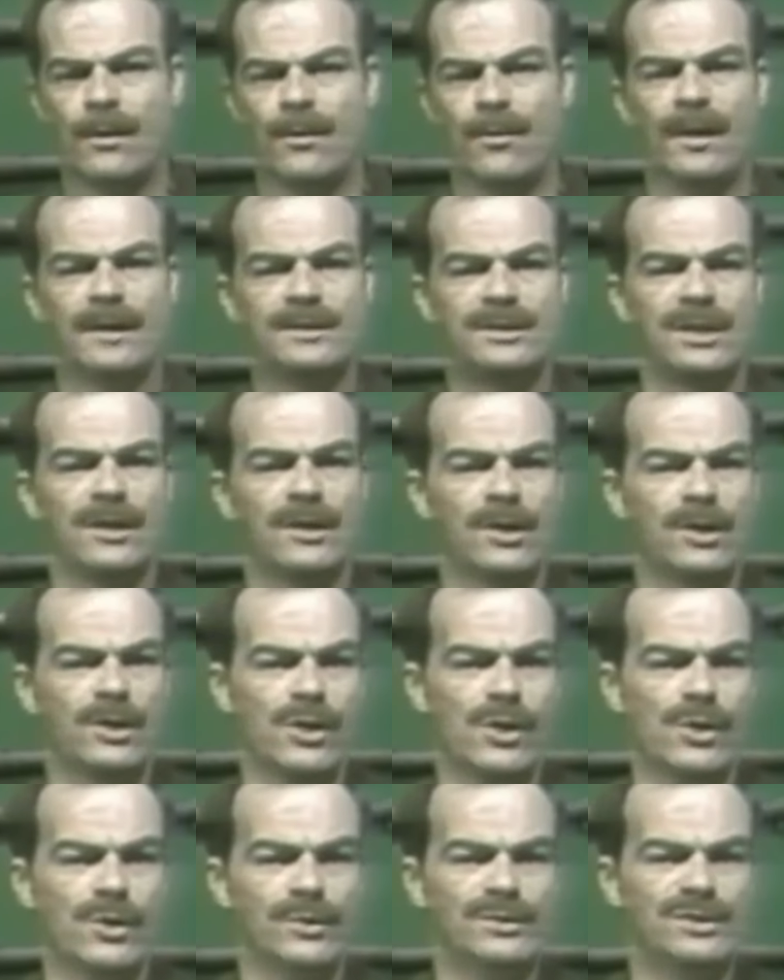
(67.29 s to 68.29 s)
This
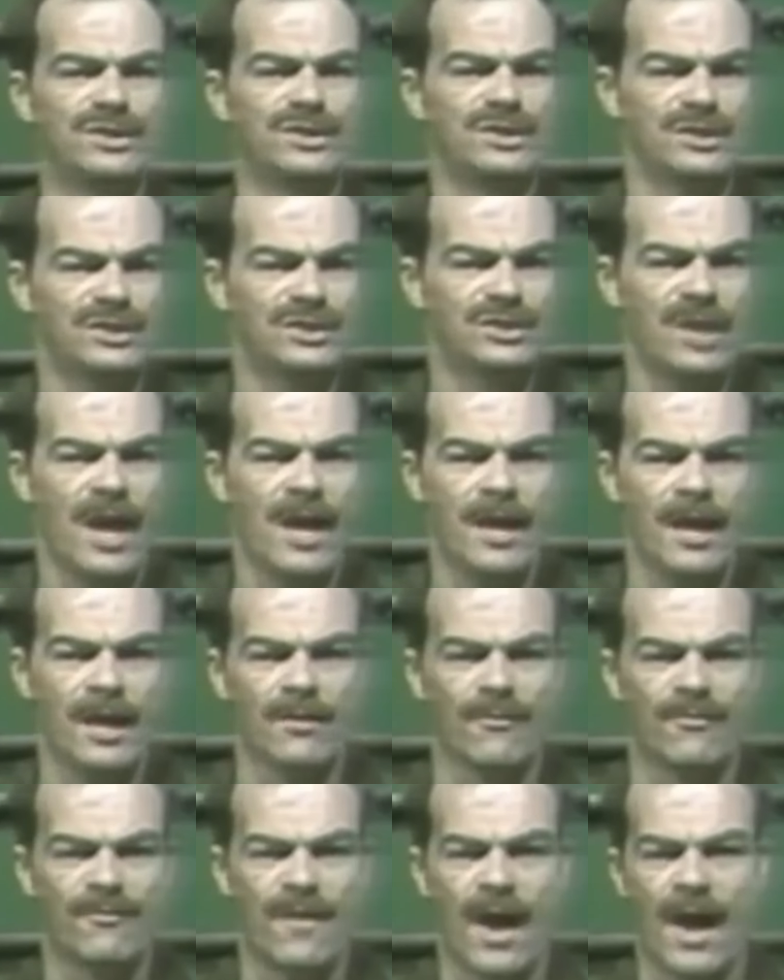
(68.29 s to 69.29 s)
includes
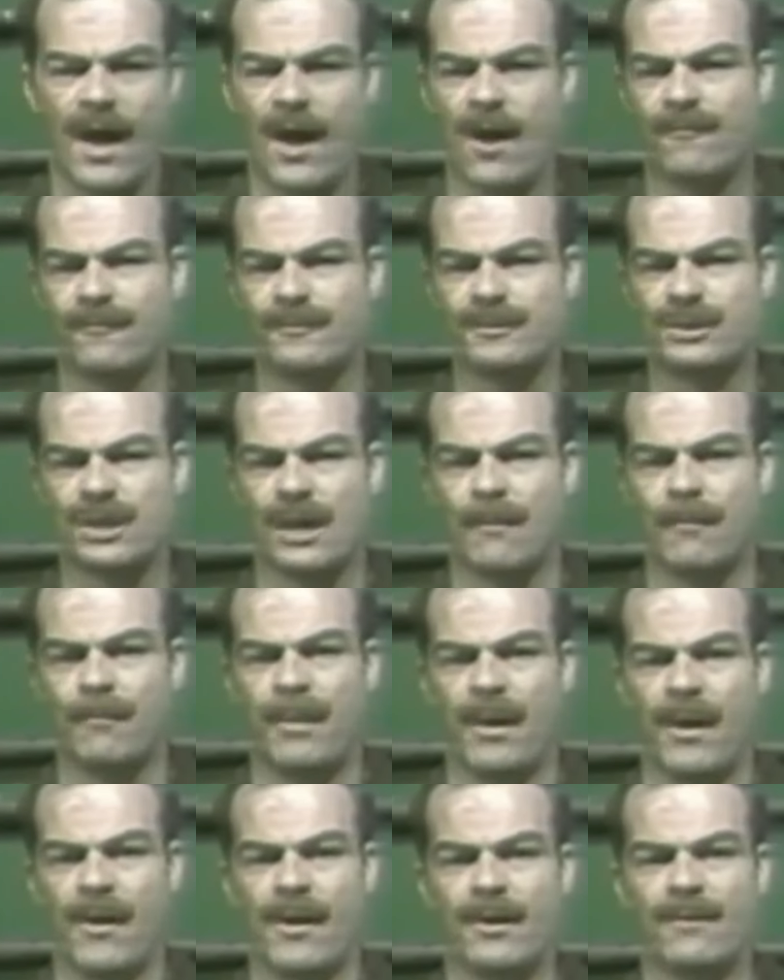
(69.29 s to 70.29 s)
sustaining the fire for some
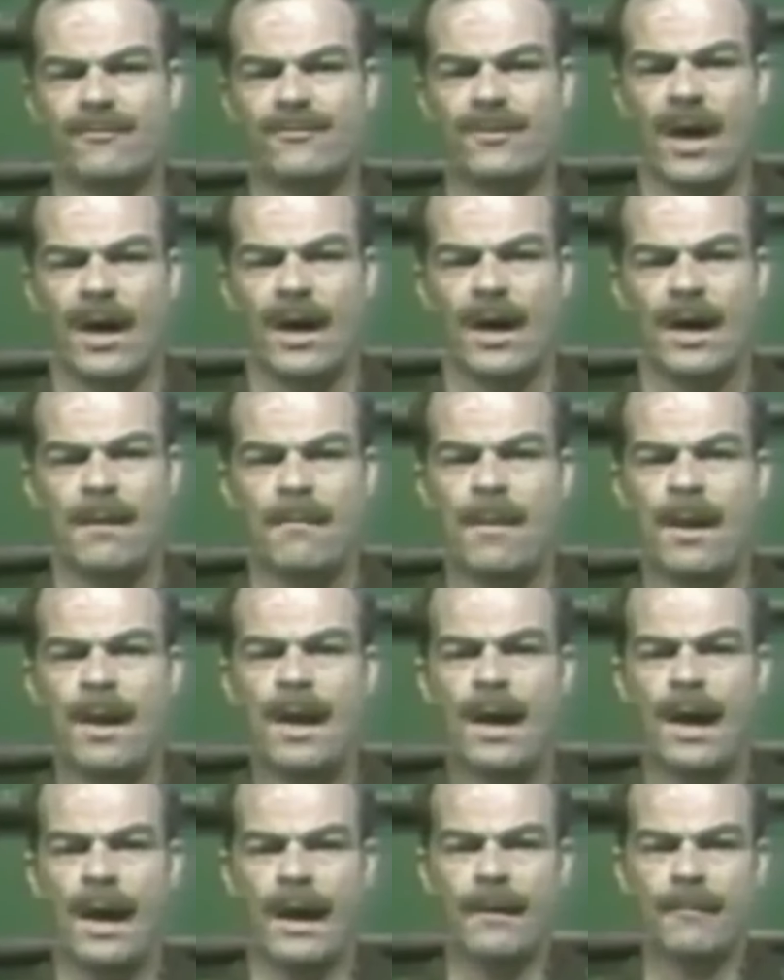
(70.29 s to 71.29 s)
period of time
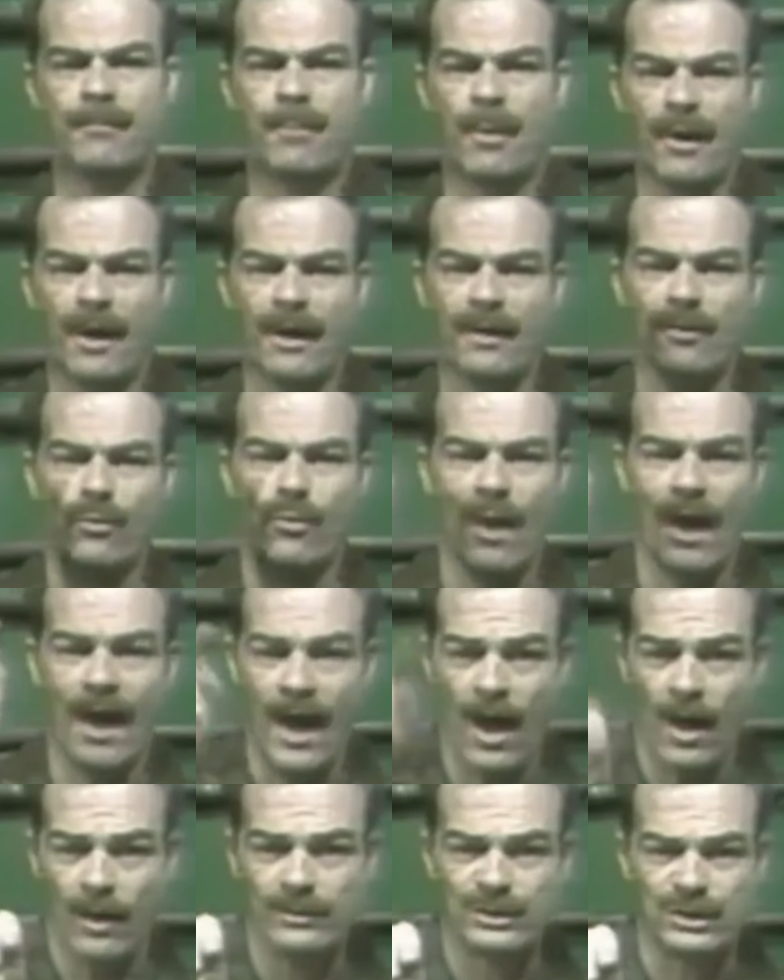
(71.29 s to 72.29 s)
and putting the
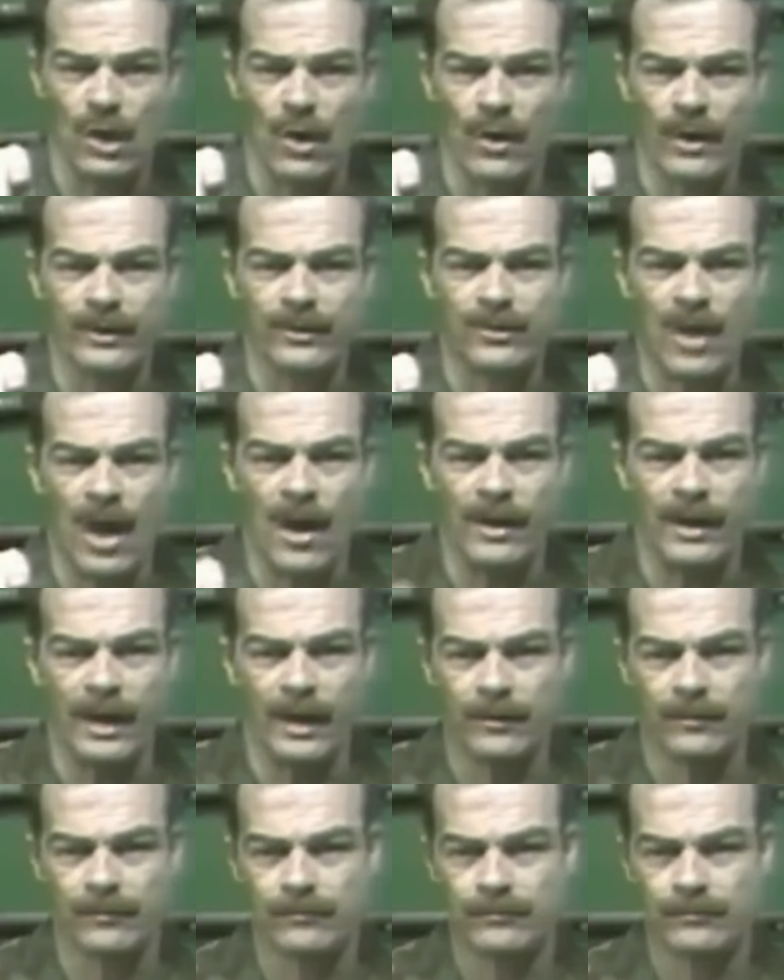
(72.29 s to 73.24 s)
rounds on target.